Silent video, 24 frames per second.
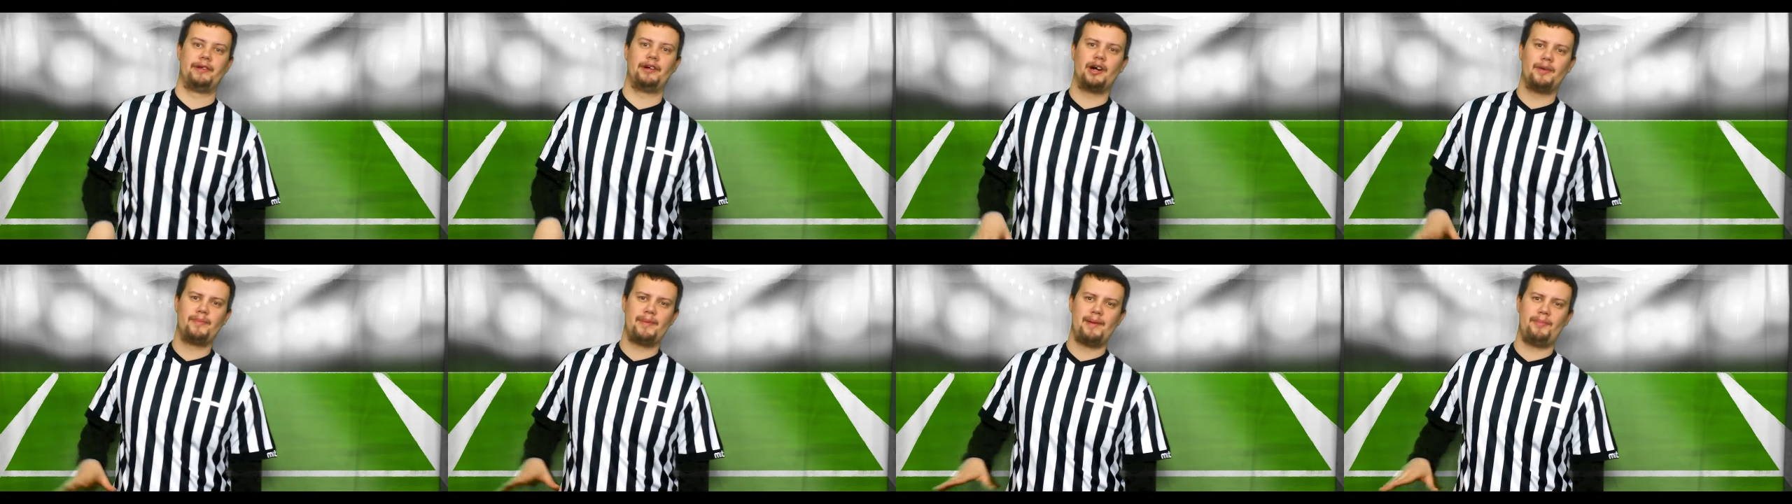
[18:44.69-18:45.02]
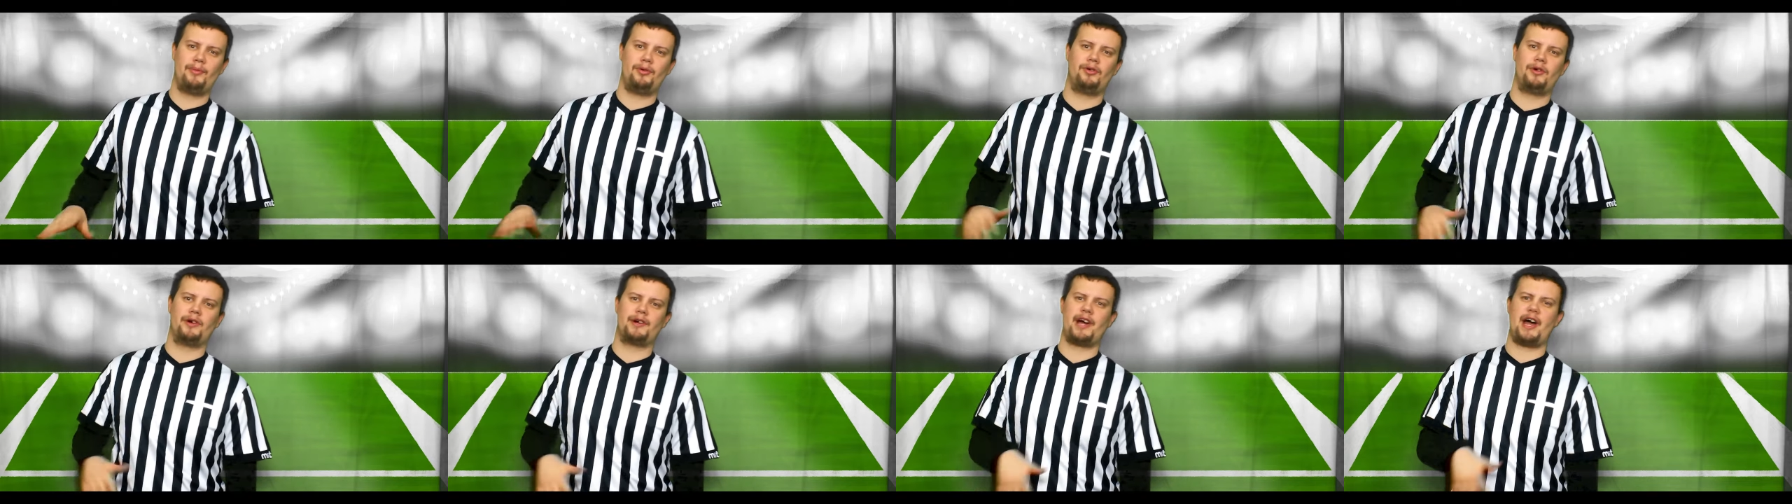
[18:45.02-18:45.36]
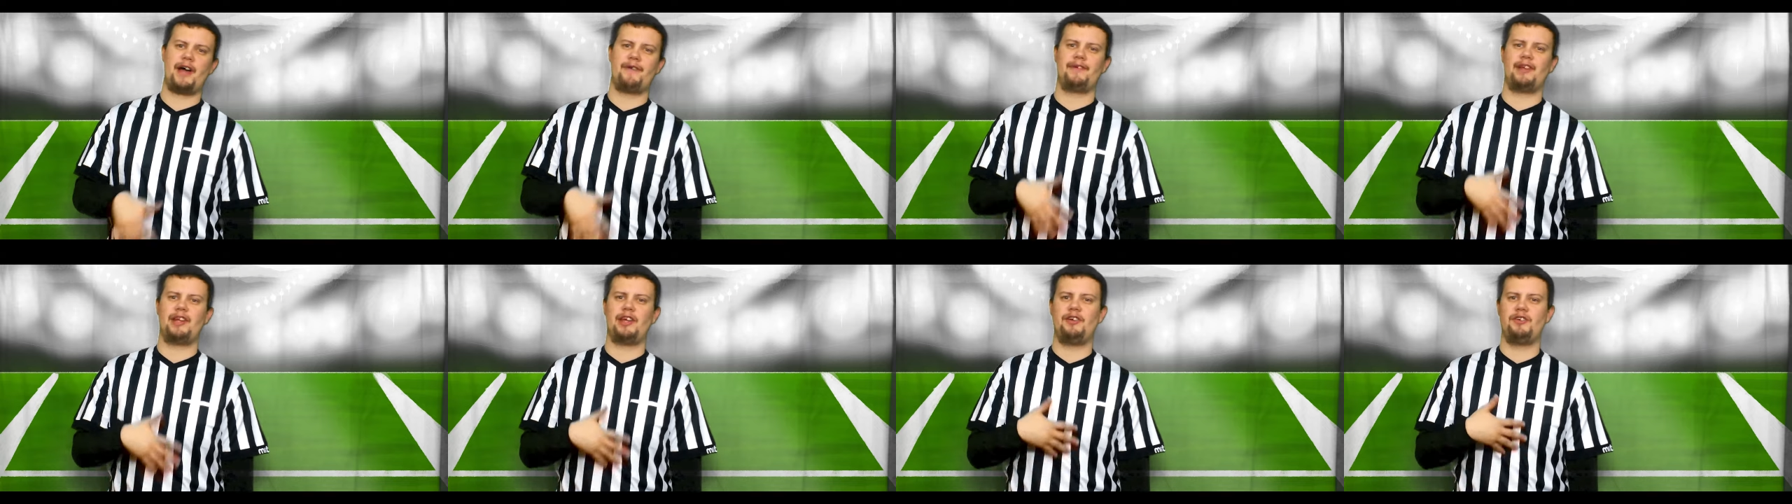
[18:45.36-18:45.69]
There are people who are
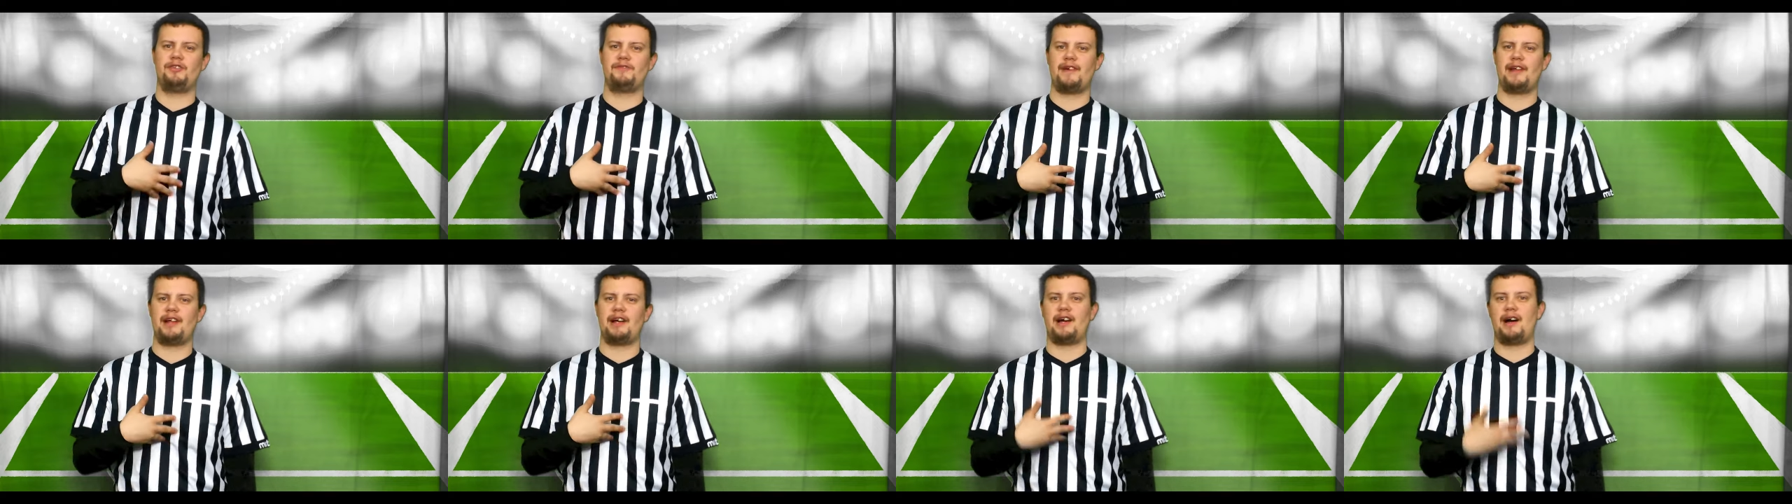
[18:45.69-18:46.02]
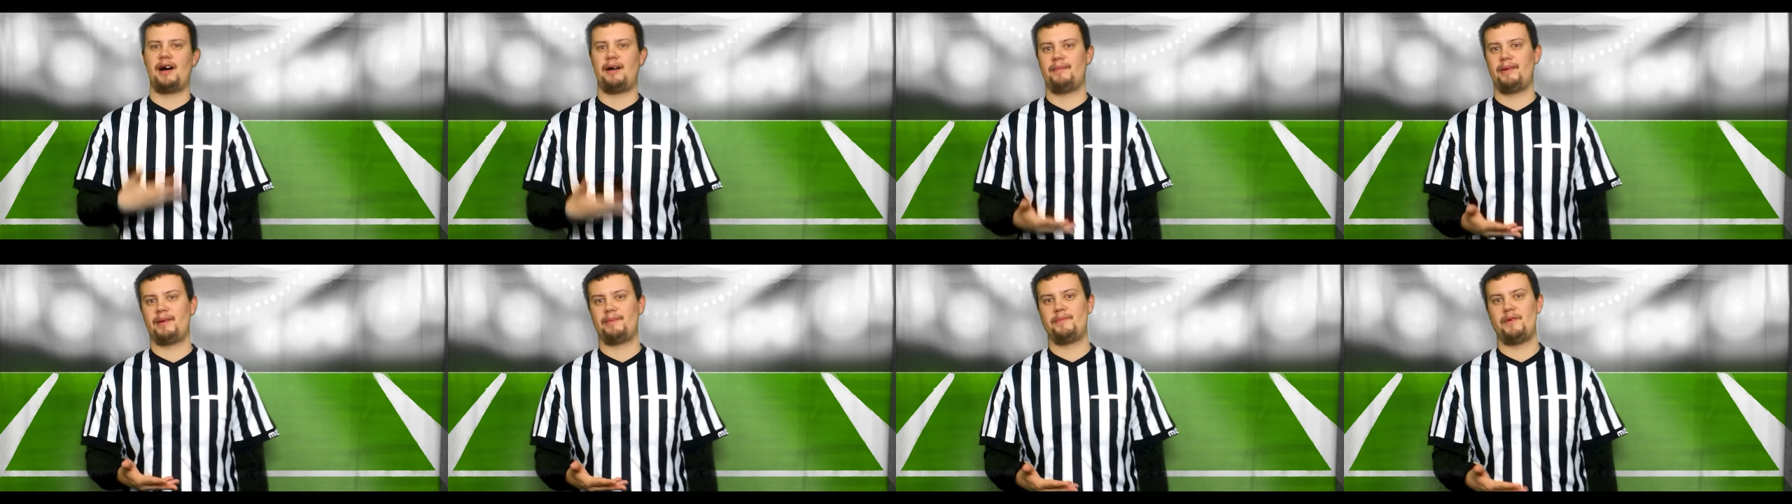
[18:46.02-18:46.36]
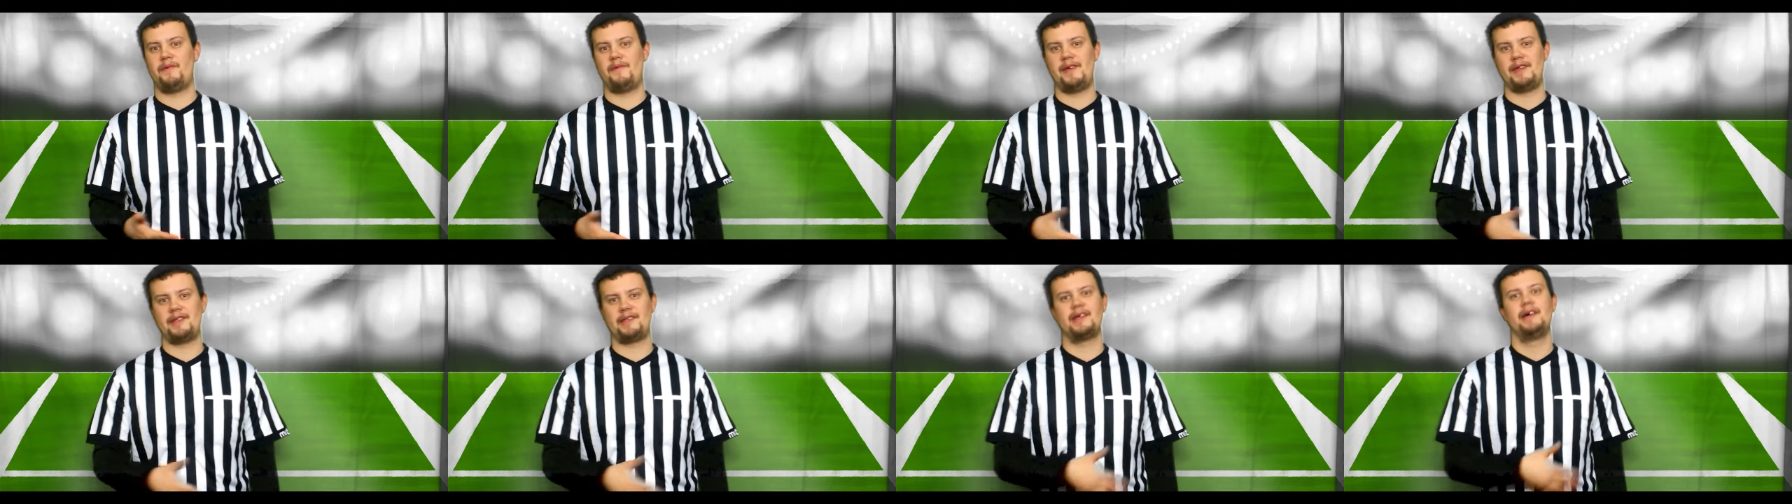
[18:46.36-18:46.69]
not even huge fan of comic
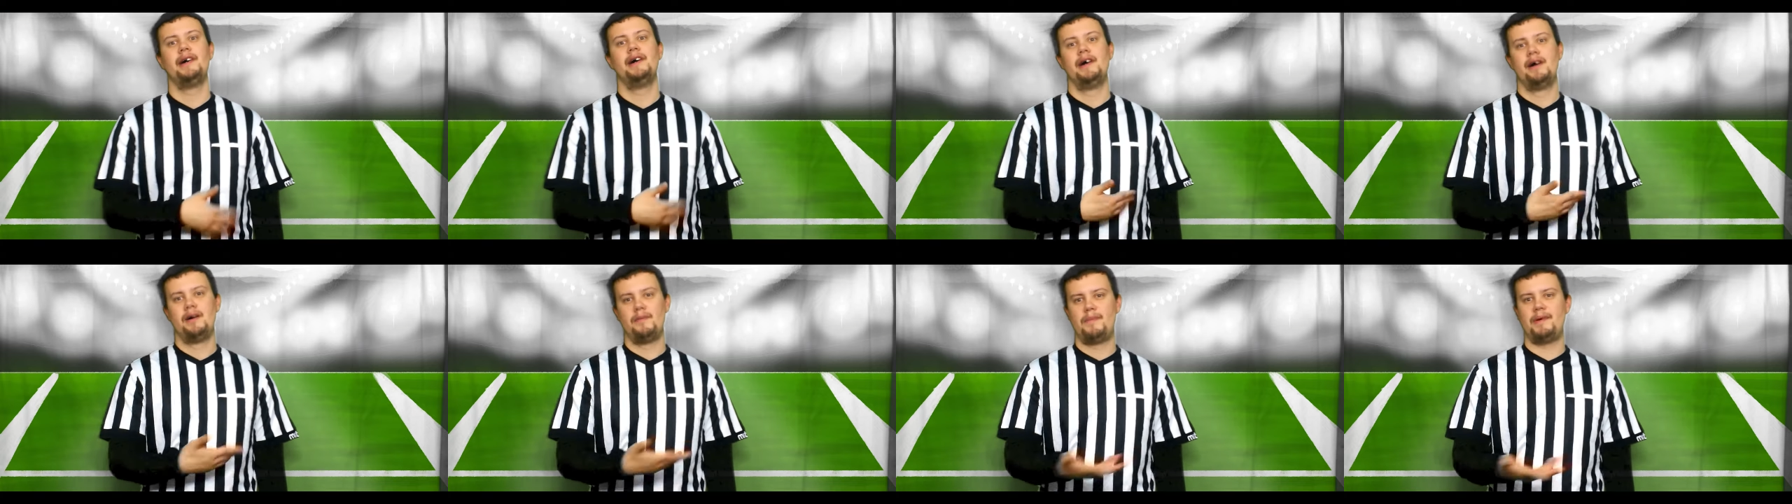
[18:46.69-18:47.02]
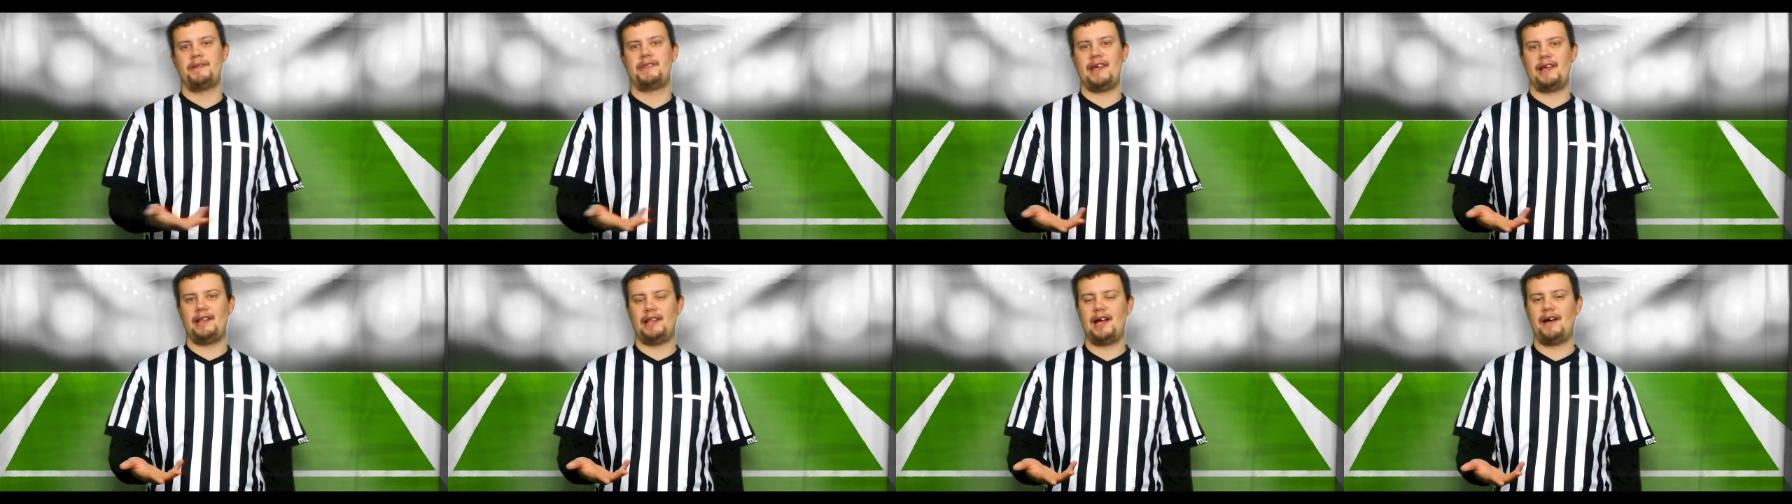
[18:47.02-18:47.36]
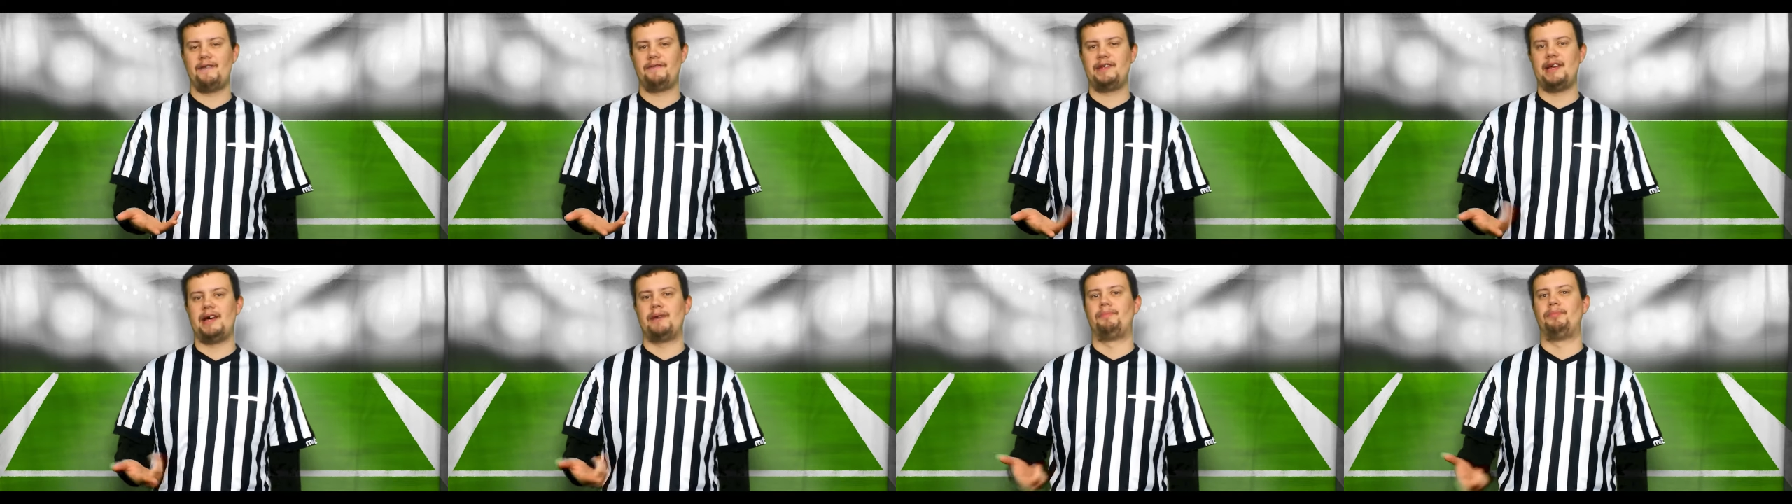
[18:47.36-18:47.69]
movies, but they
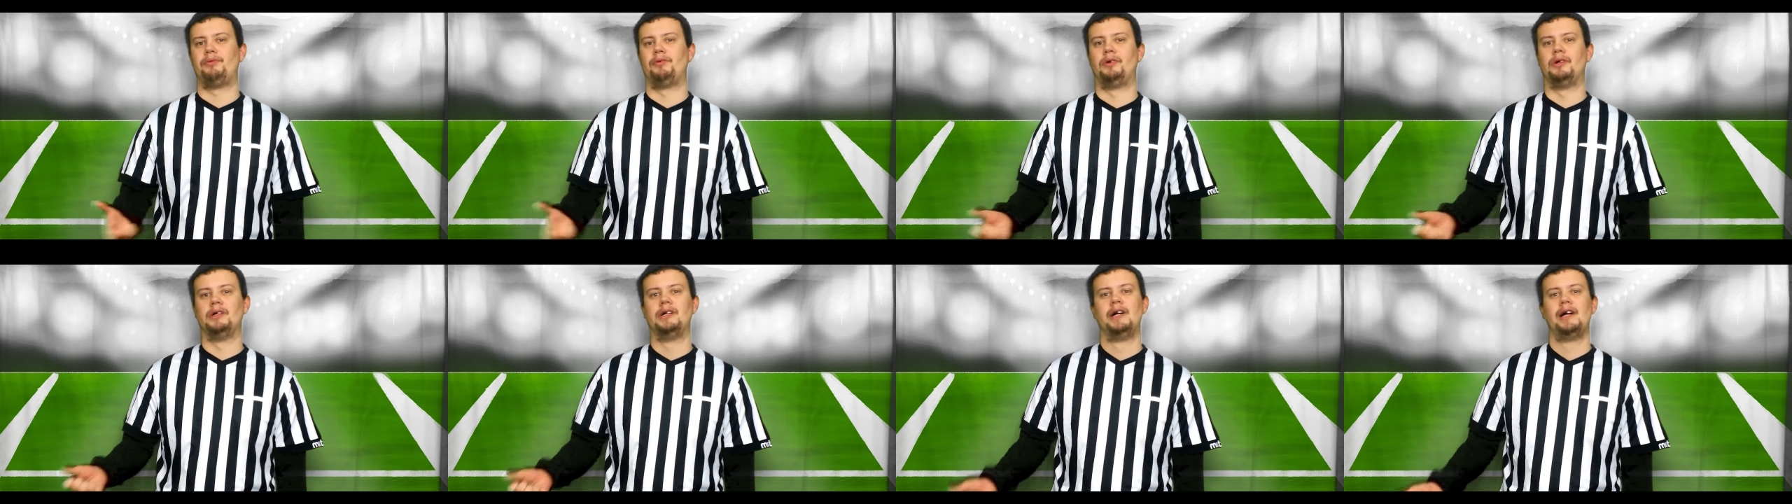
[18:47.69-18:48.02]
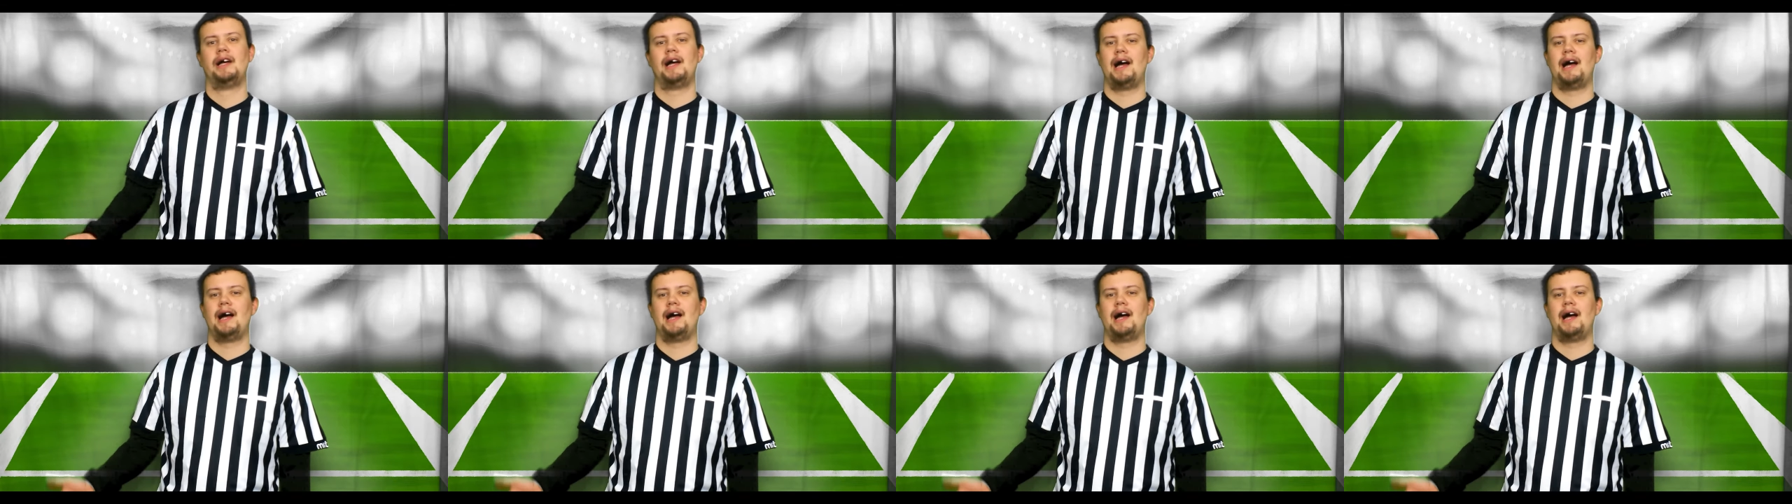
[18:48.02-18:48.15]
love Deadpool.